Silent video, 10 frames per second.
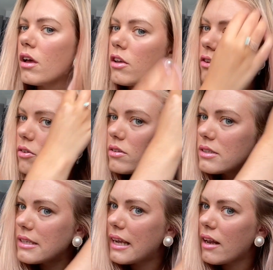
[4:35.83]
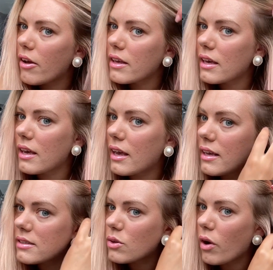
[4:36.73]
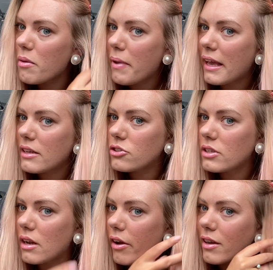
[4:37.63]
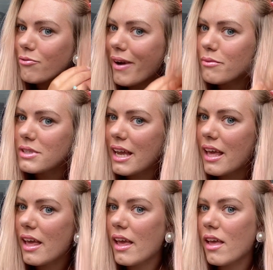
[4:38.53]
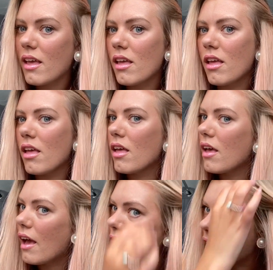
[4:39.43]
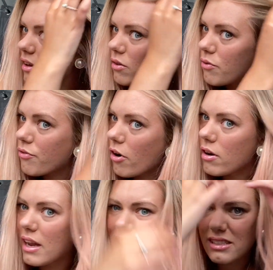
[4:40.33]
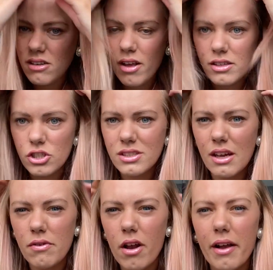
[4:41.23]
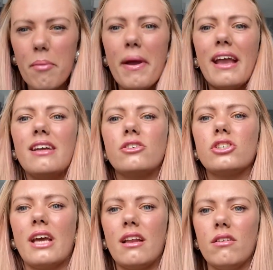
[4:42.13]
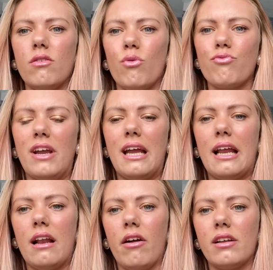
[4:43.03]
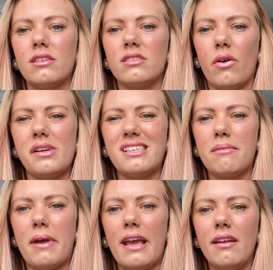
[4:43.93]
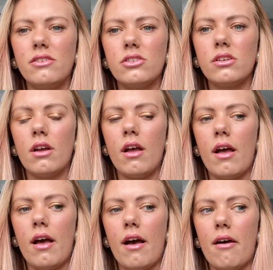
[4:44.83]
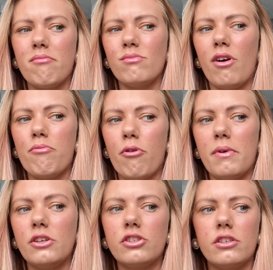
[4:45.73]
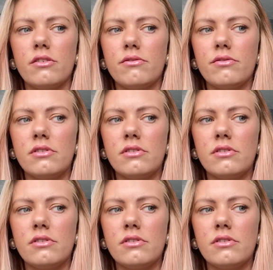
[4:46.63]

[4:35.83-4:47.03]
You can see like it's quite peachy like round here, like at the front, and it's like just giving like a peach tint, not really like dyed it peach. I probably should have